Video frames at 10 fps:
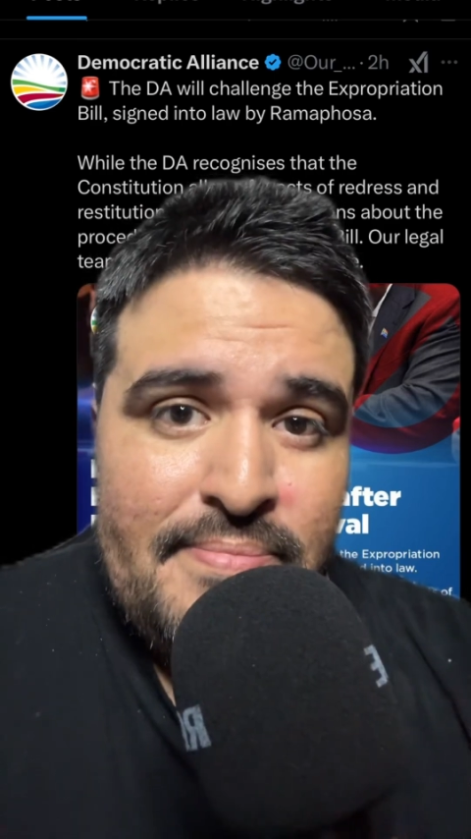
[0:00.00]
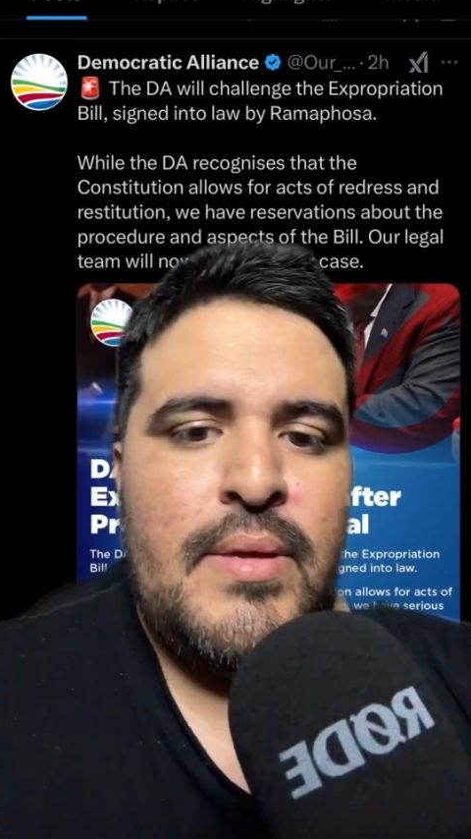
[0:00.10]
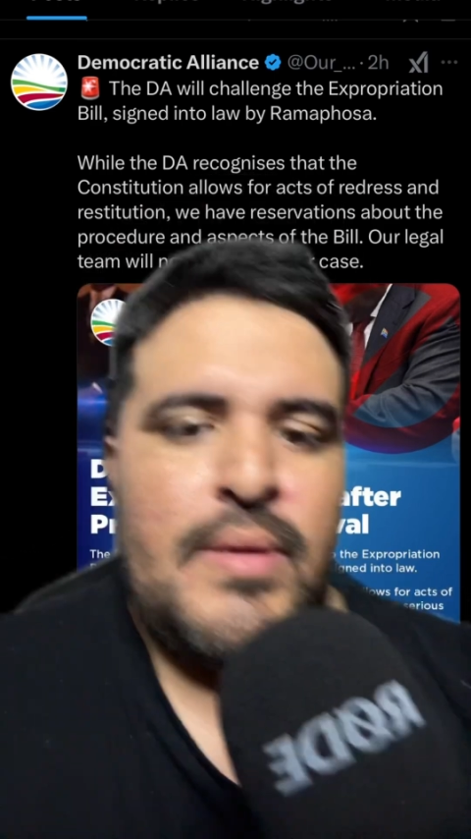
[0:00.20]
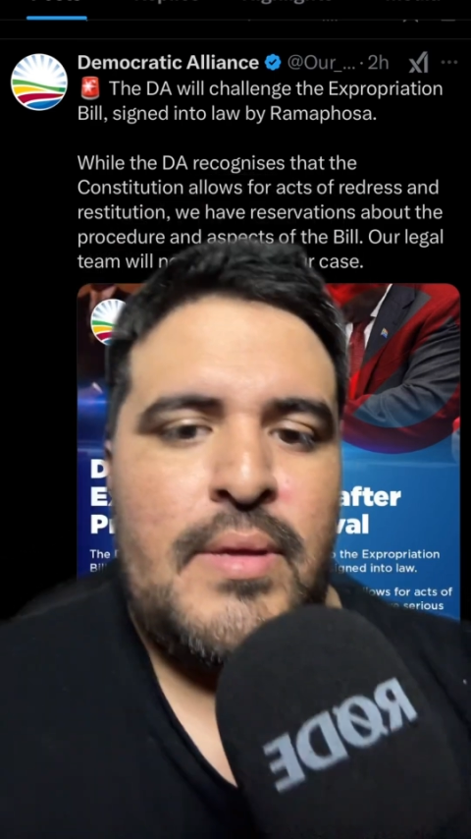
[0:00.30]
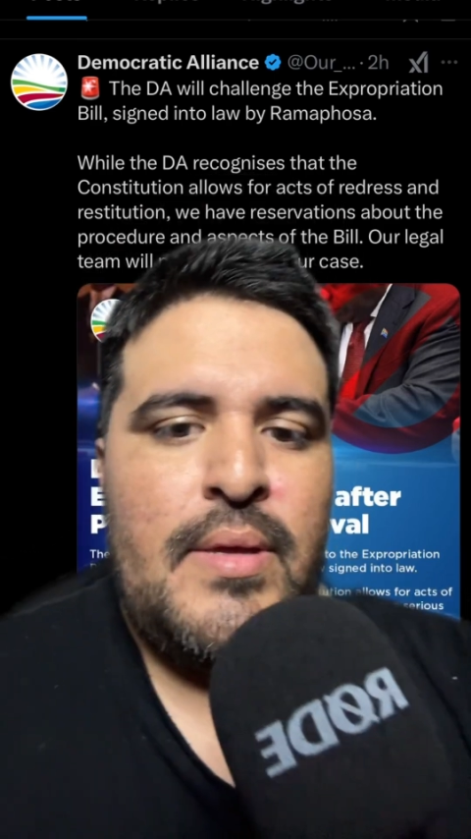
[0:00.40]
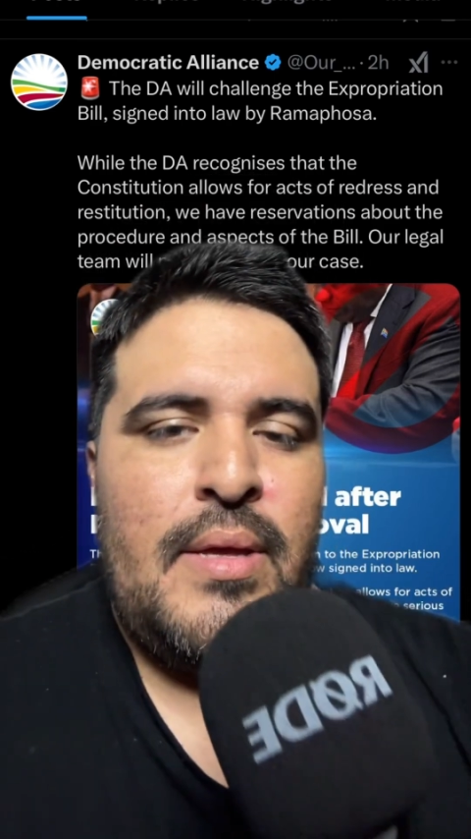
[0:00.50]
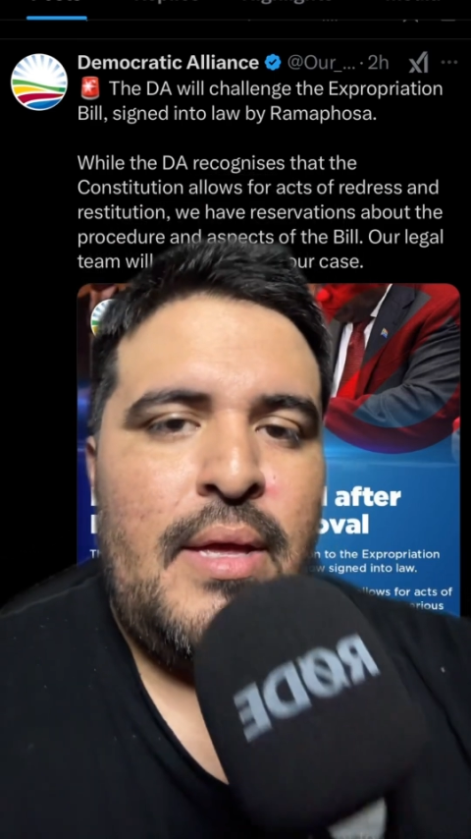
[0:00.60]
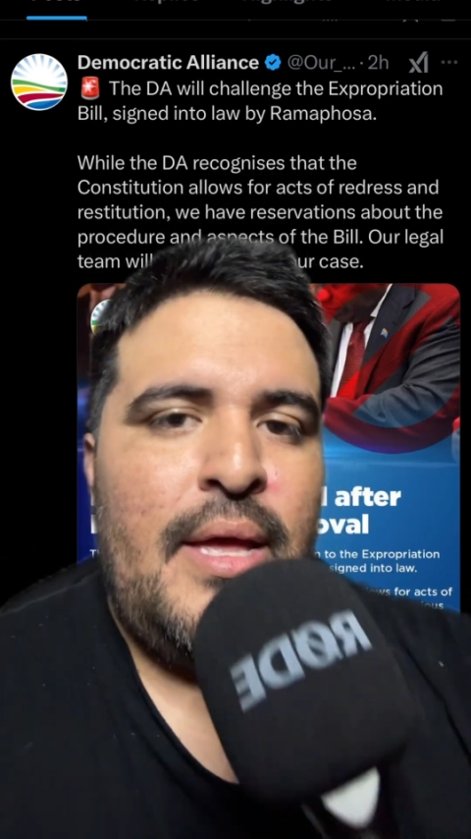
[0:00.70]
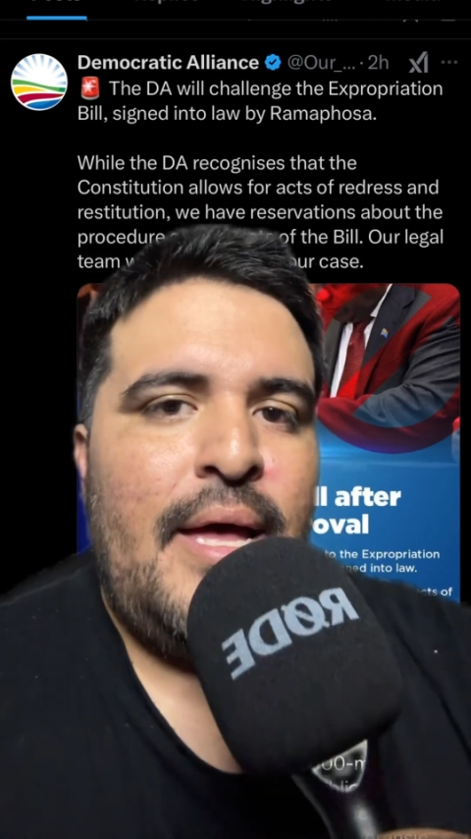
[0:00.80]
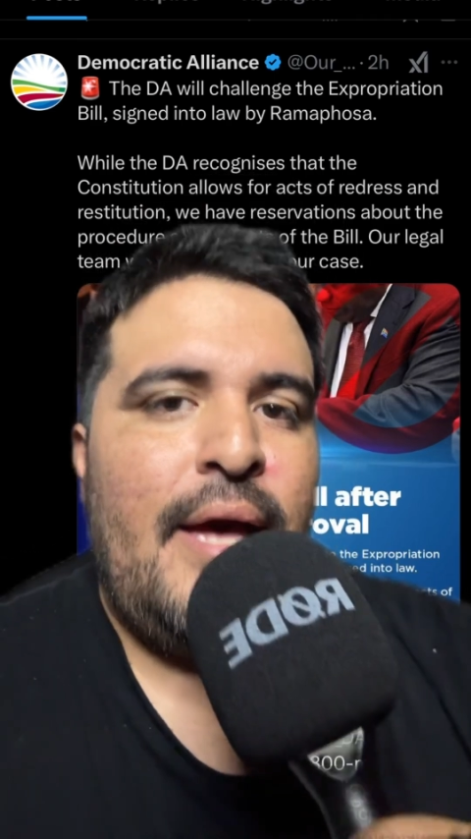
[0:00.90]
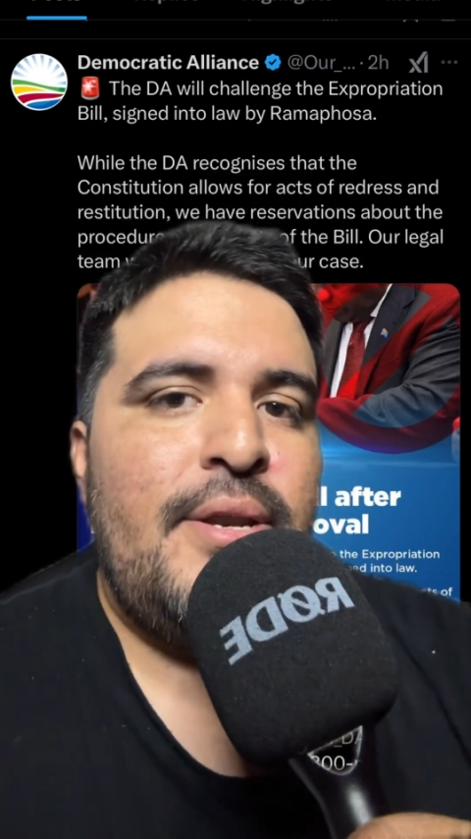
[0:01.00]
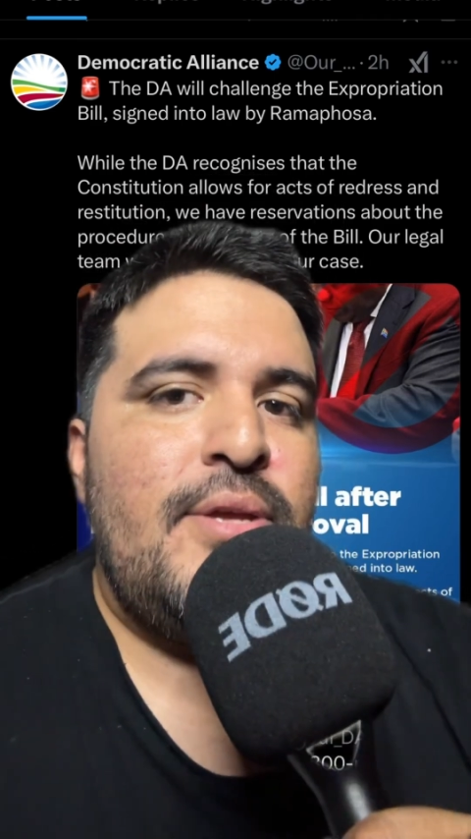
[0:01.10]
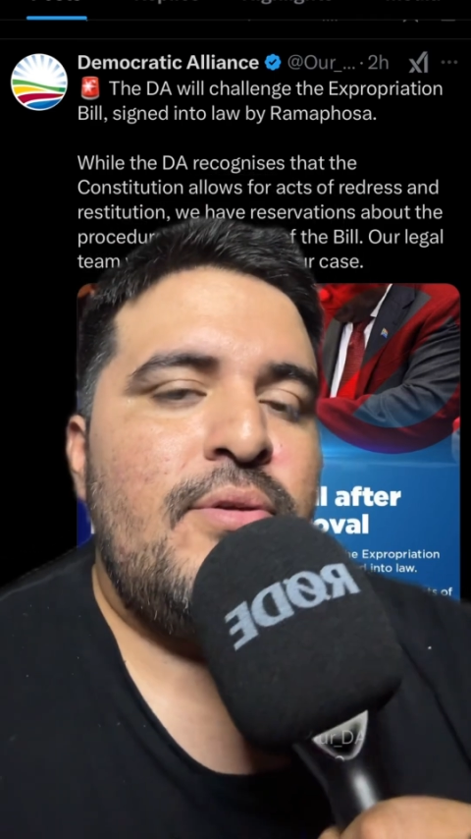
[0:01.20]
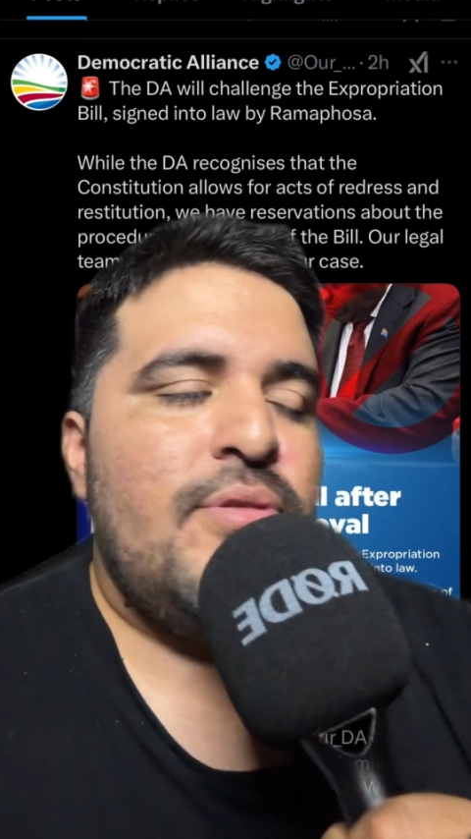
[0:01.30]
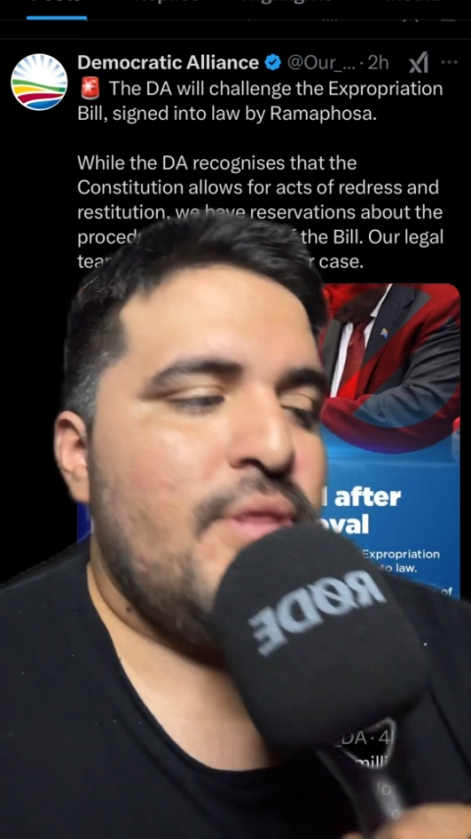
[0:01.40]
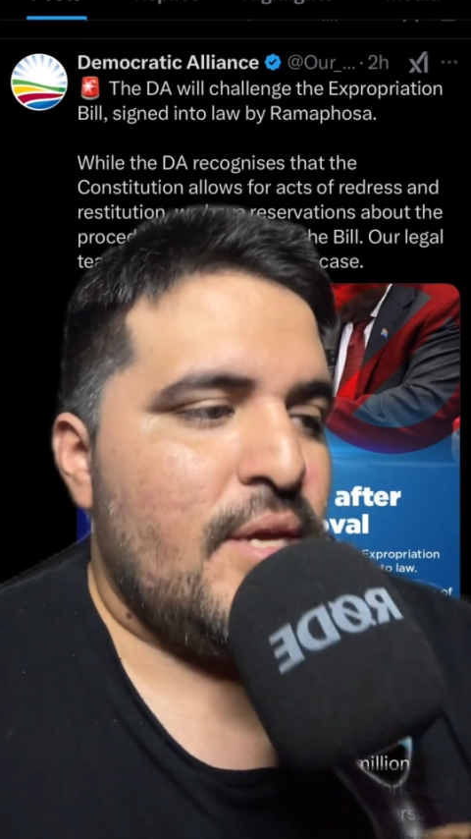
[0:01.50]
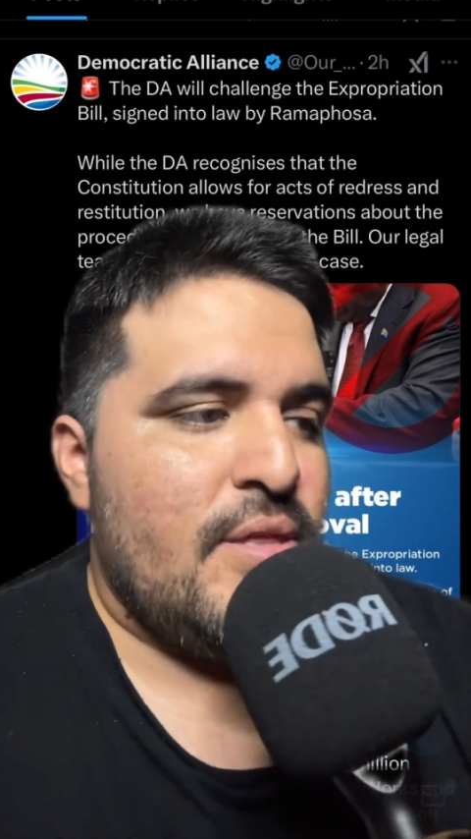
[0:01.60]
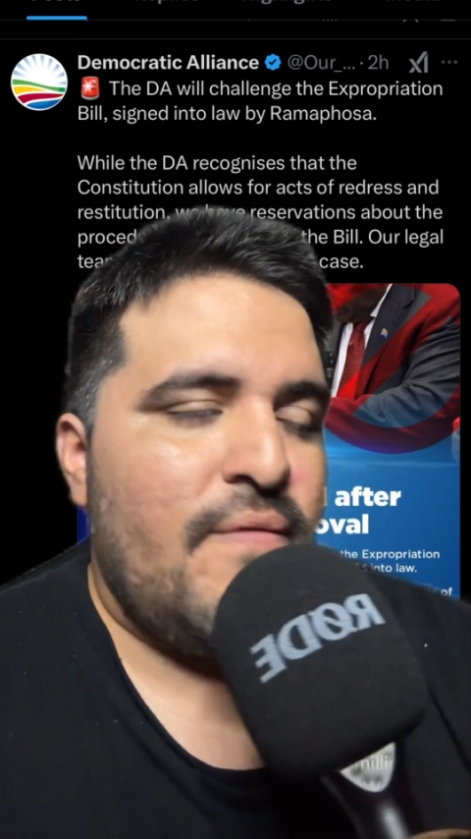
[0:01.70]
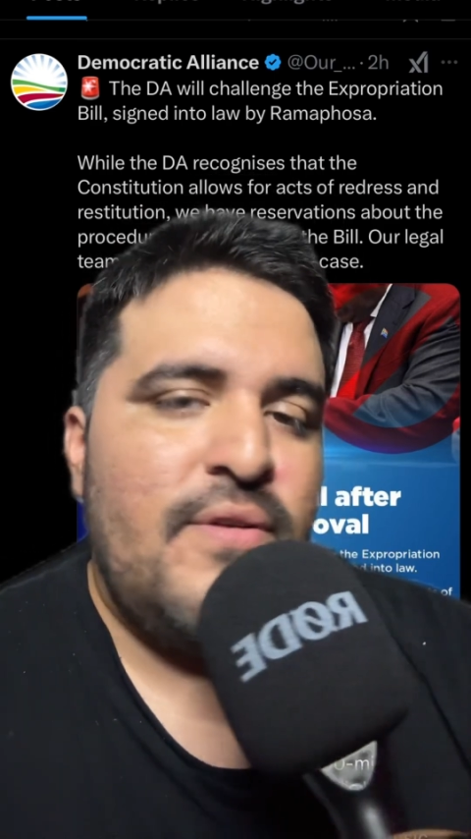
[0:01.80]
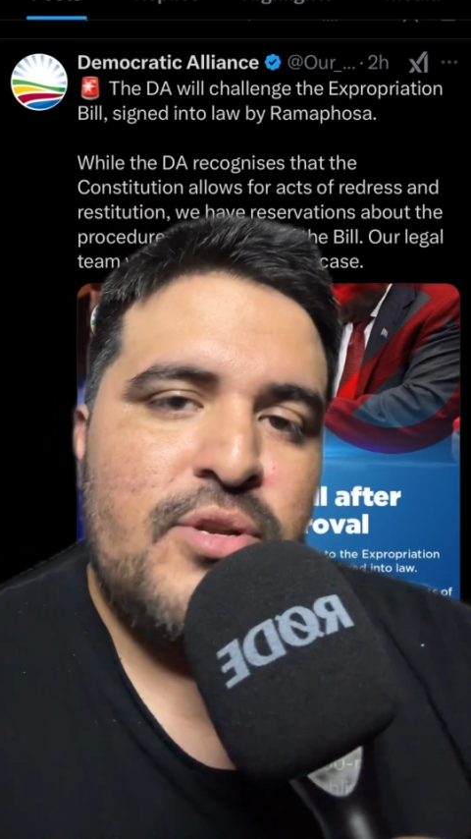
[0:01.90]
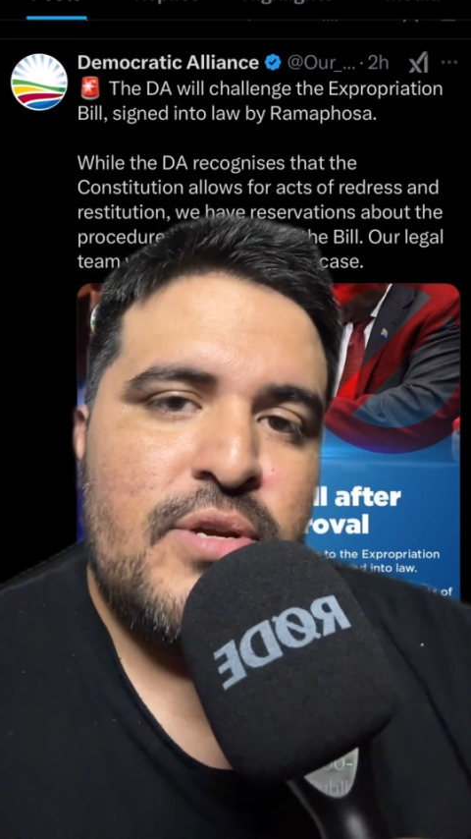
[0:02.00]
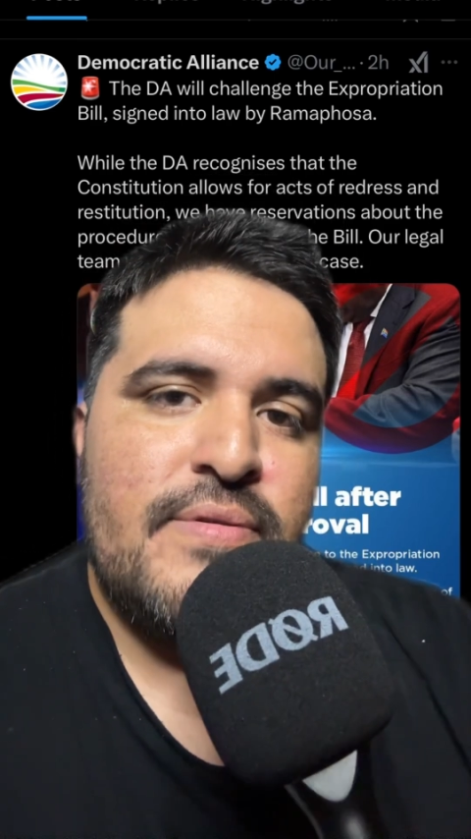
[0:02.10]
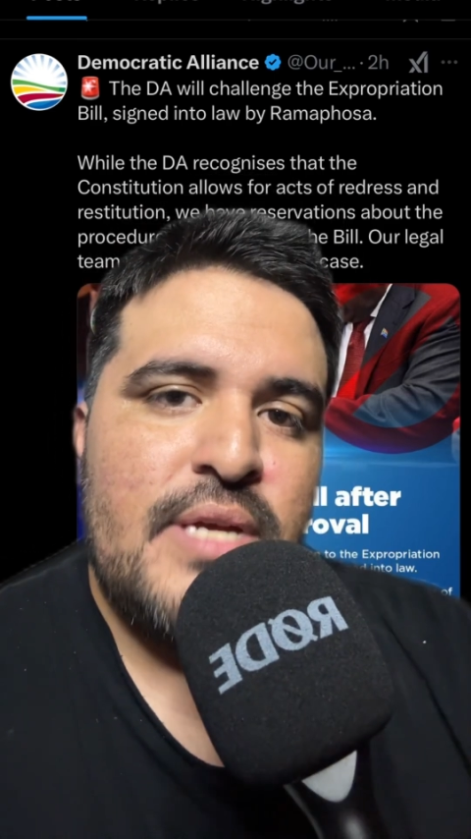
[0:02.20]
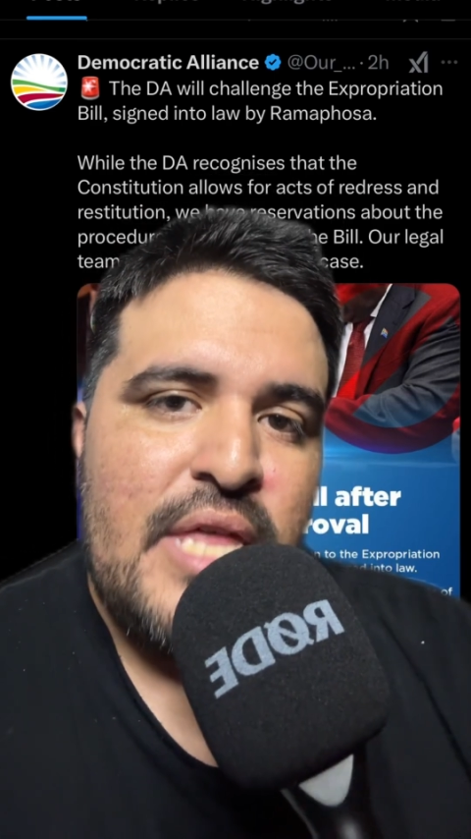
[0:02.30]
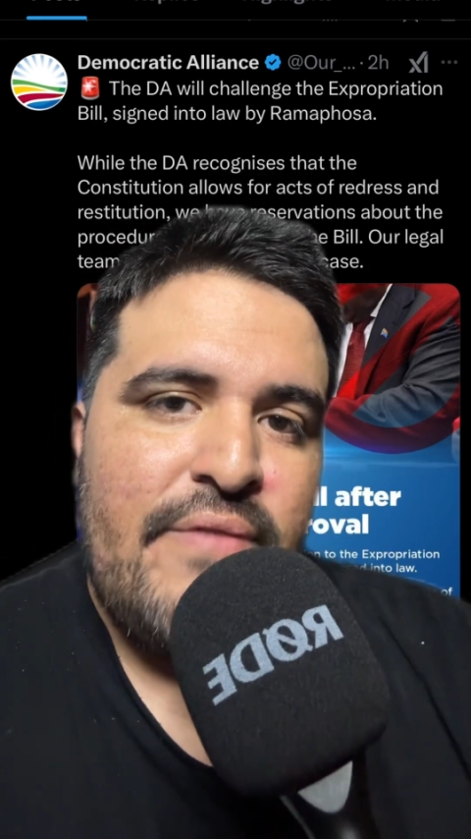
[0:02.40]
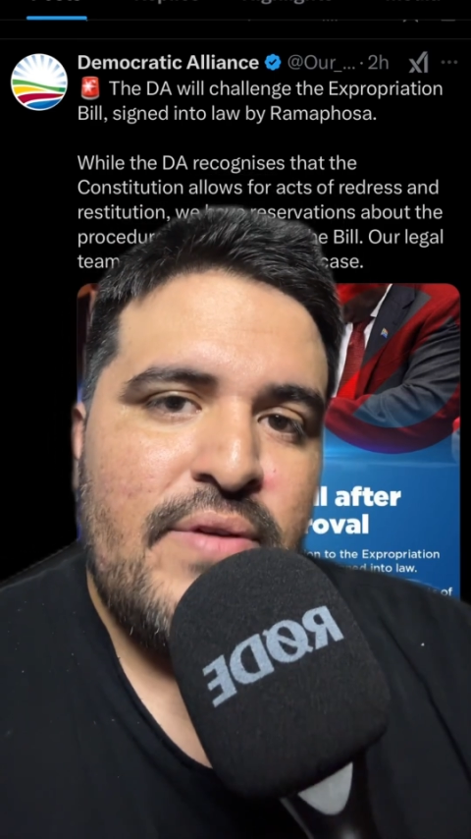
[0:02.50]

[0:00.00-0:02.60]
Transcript: How do you think the future of South Africa looks?